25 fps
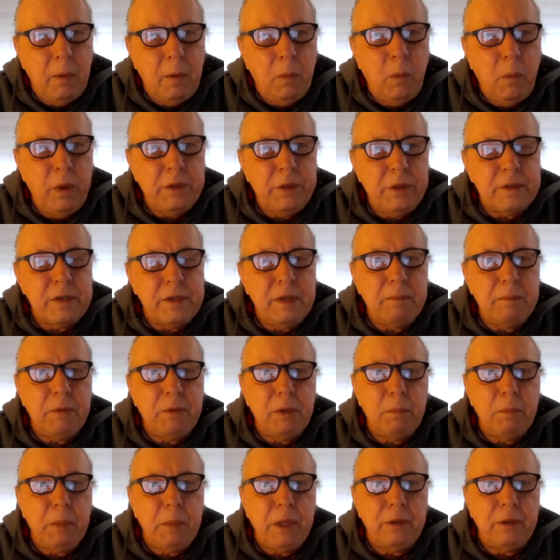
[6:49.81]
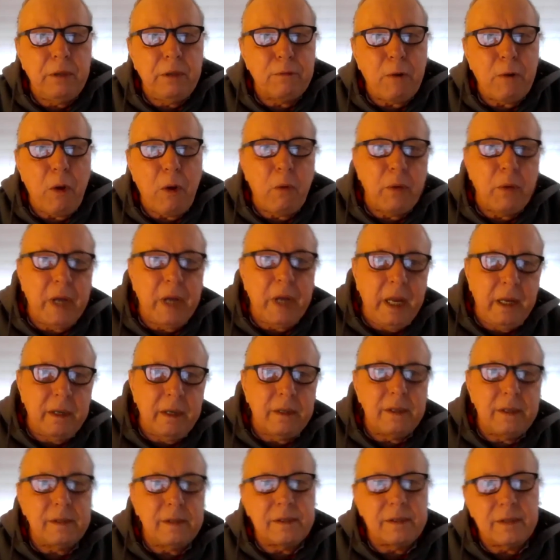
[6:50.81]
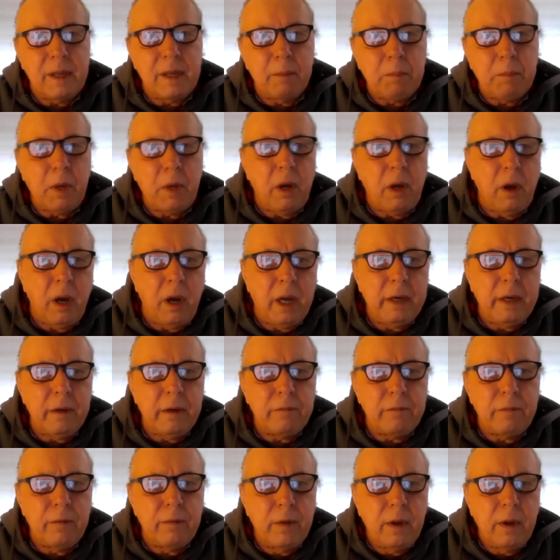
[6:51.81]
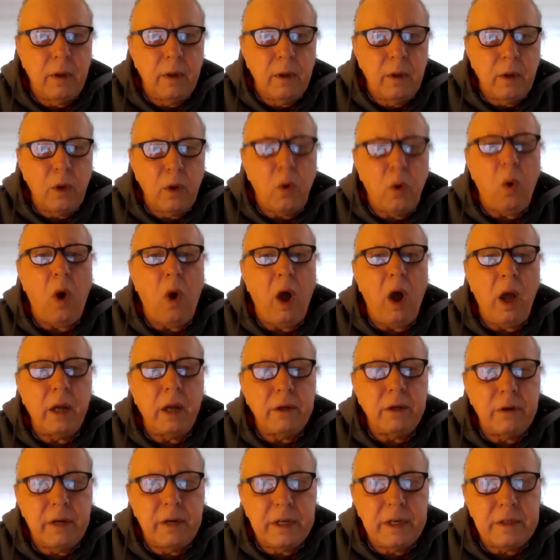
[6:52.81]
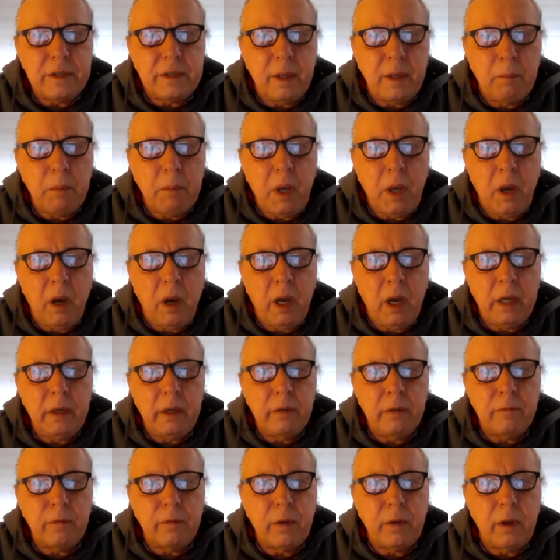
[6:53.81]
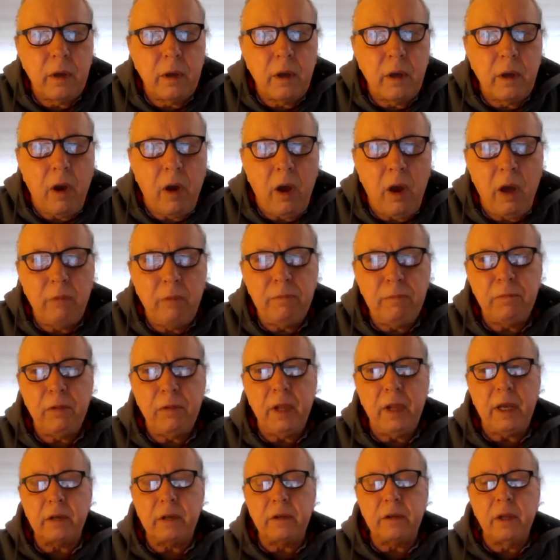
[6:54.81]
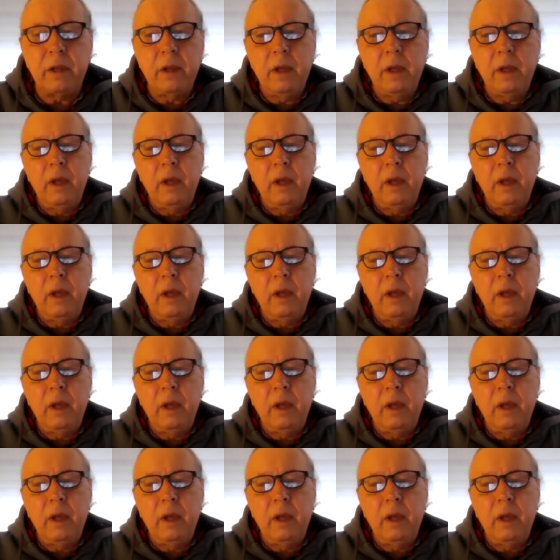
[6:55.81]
we seem to be thrown into some kind of quandary, some kind of conflict.